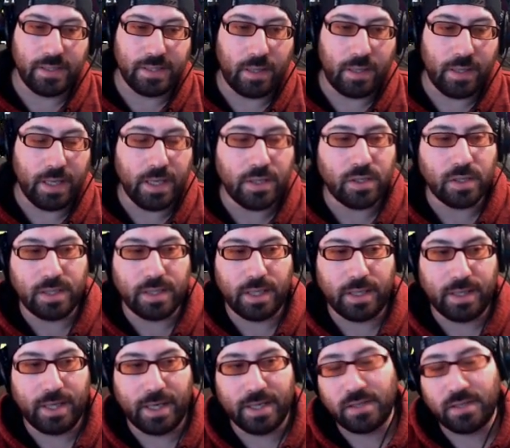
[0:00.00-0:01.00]
Now, the interesting
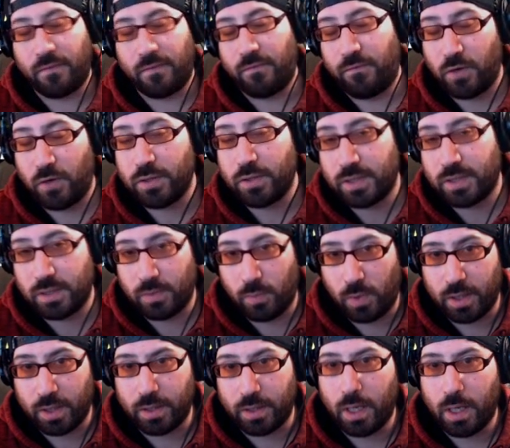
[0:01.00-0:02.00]
thing is the first
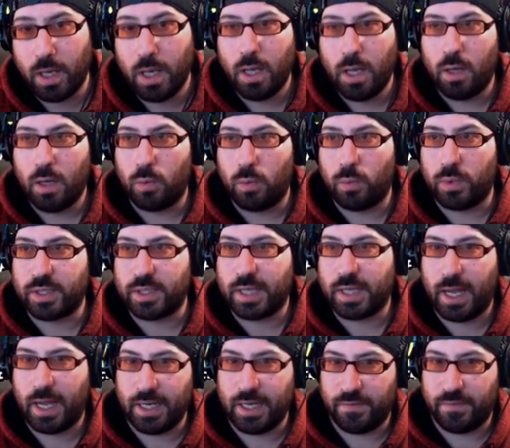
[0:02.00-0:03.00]
one was
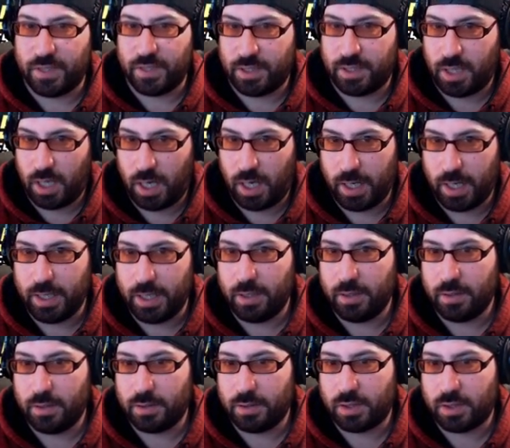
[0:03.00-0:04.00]
kind of a tight
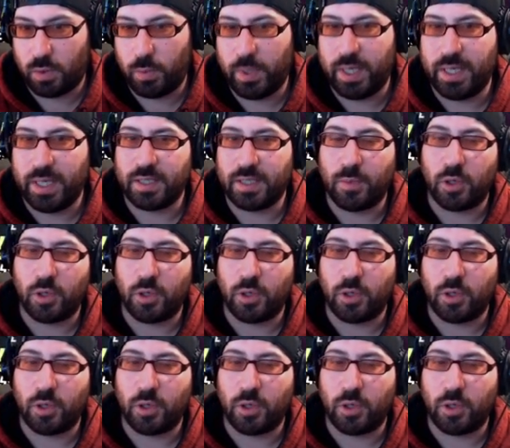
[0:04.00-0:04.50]
squeeze.